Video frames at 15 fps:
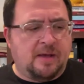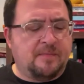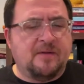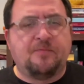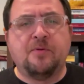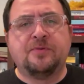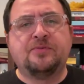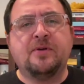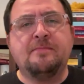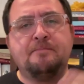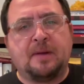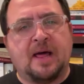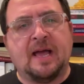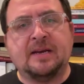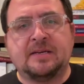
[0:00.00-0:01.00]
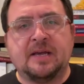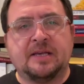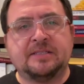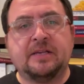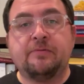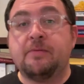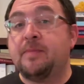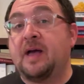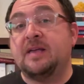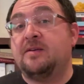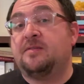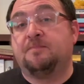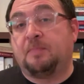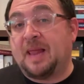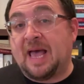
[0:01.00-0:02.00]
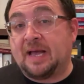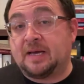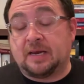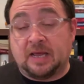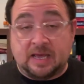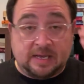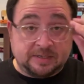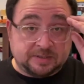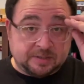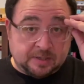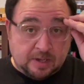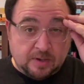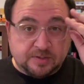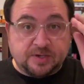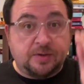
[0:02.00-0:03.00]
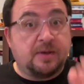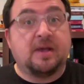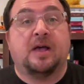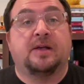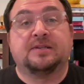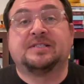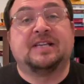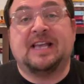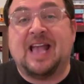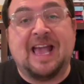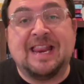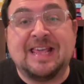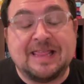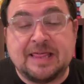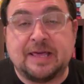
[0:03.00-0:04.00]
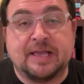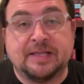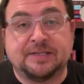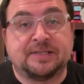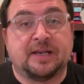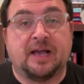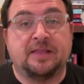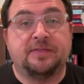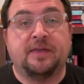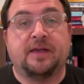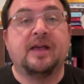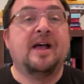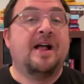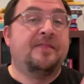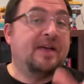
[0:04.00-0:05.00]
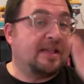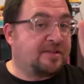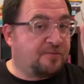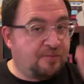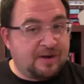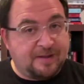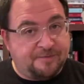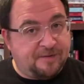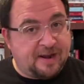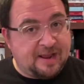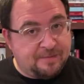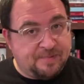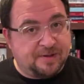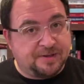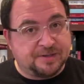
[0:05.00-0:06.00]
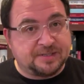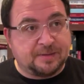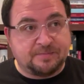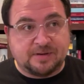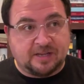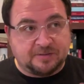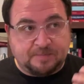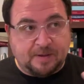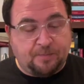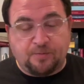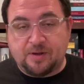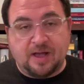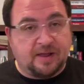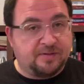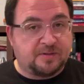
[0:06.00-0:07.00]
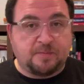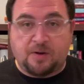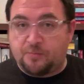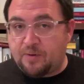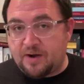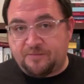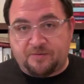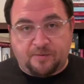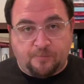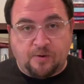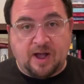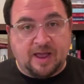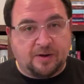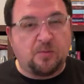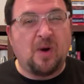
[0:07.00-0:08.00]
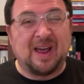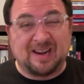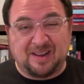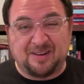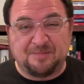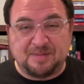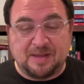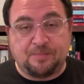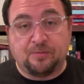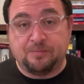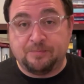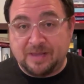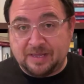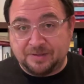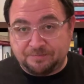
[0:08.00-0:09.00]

If we were doing blind tasting, we might use black glass, so you can't see anything inside there. That's really funny because sometimes people can't spot red from white. Quite a lot of people, me